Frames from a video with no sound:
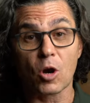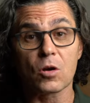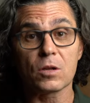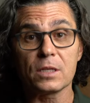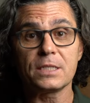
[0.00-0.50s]
am
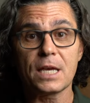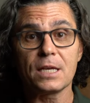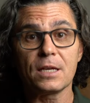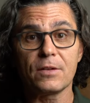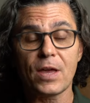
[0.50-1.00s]
currently
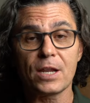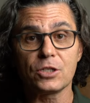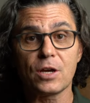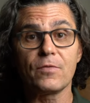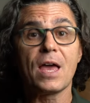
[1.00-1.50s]
taking
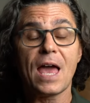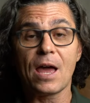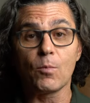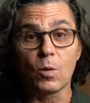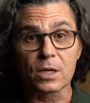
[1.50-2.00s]
advantage of
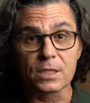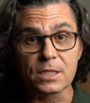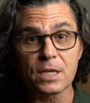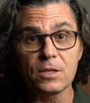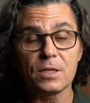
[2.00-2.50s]
and will
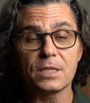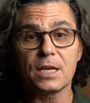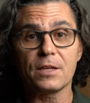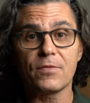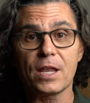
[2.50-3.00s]
continue to
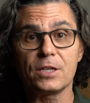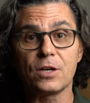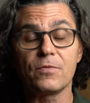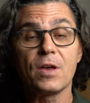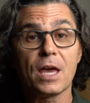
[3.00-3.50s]
take
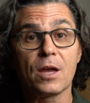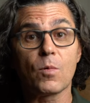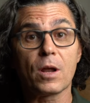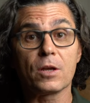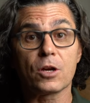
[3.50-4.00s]
advantage of
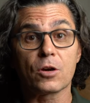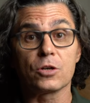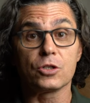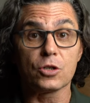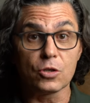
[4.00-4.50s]
and want to
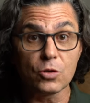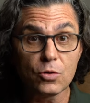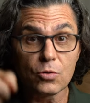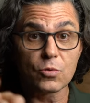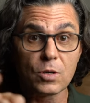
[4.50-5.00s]
encourage
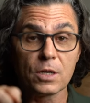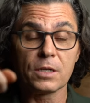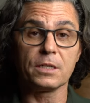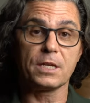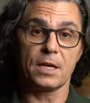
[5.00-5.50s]
you
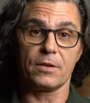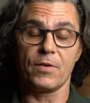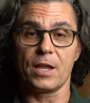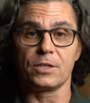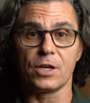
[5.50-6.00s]
to take
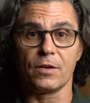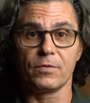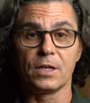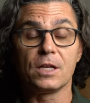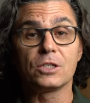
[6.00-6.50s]
advantage
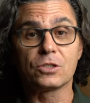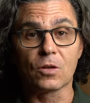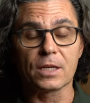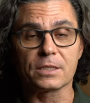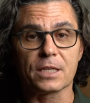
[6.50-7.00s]
of.
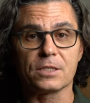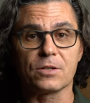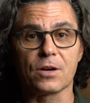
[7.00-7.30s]
So let's get